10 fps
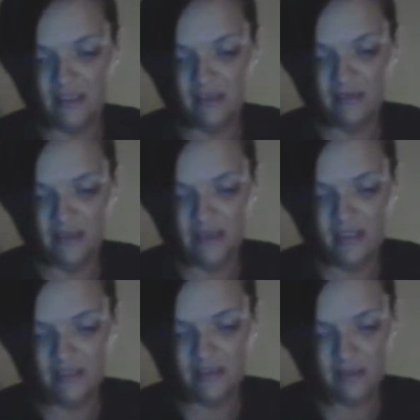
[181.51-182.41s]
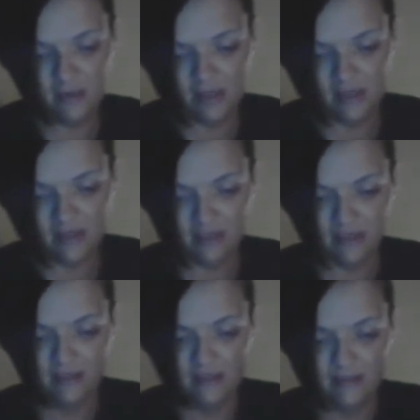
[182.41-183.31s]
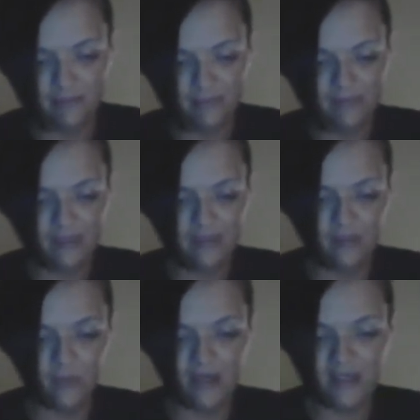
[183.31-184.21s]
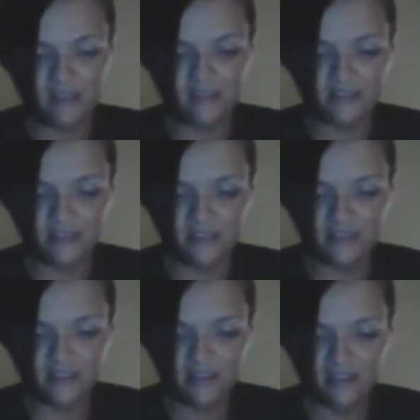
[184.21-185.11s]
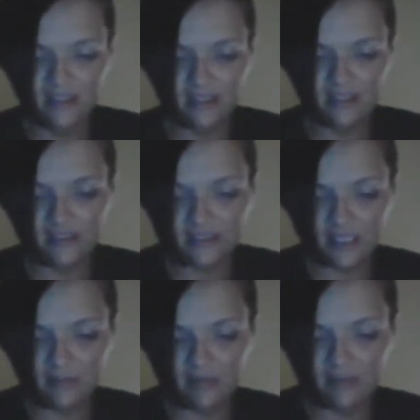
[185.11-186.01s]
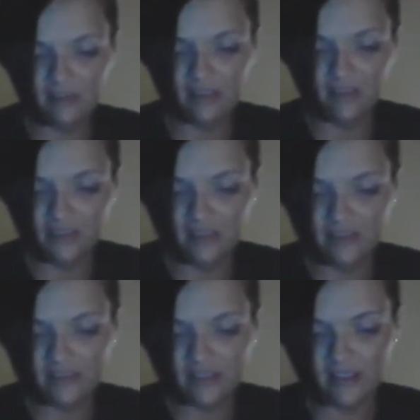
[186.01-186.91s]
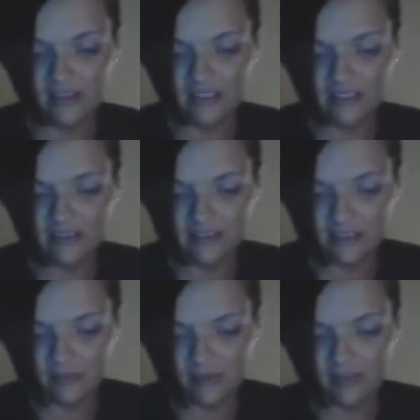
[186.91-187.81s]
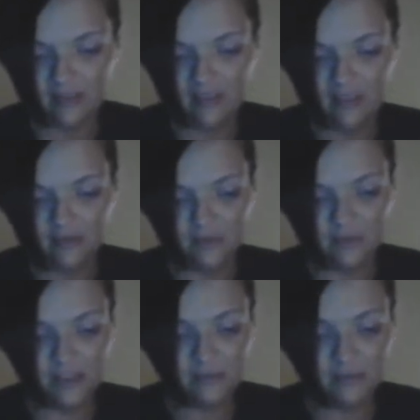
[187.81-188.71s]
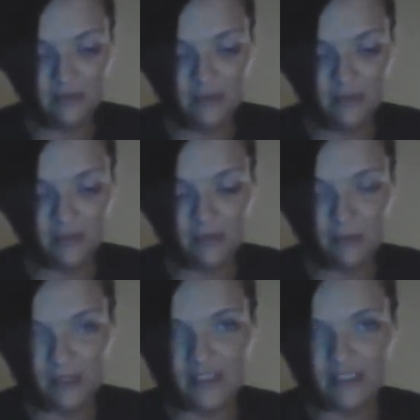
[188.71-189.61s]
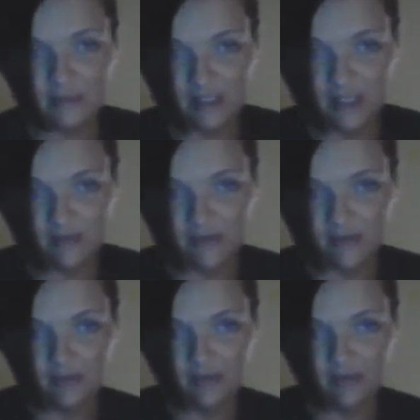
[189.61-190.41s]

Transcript: dealt in tons of cocaine. The White House said in a statement that Johnson had accepted responsibility for her past behavior.